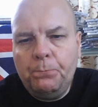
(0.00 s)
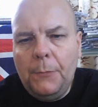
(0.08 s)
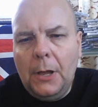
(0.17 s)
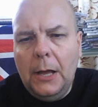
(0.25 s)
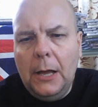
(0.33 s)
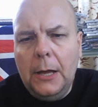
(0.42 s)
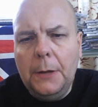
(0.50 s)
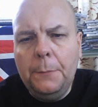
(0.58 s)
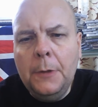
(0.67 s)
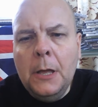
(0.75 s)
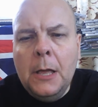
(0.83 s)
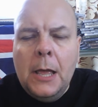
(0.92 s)

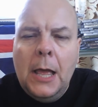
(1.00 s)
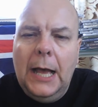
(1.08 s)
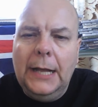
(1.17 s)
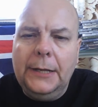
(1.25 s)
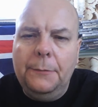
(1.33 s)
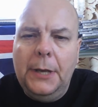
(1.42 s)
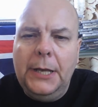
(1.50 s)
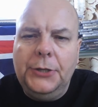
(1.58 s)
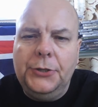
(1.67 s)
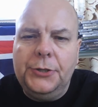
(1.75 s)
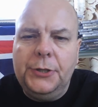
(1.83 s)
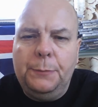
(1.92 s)
Had a
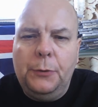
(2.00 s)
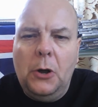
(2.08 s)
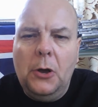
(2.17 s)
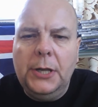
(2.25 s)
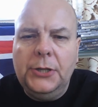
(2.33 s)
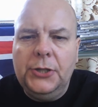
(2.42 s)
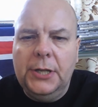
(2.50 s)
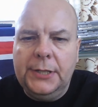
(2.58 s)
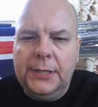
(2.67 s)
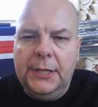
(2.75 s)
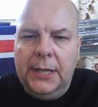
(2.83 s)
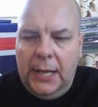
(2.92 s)
major surprise
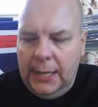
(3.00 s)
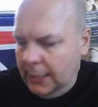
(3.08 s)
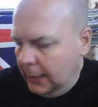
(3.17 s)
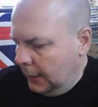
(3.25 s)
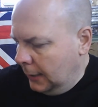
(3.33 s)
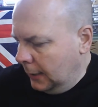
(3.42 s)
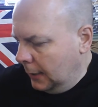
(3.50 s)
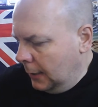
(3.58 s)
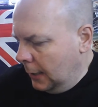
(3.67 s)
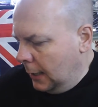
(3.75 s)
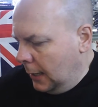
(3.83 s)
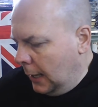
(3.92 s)
yesterday
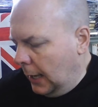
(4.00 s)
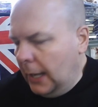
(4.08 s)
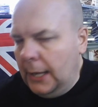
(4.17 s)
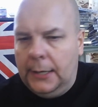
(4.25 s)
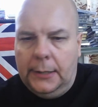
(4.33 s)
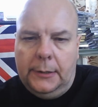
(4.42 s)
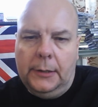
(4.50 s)
and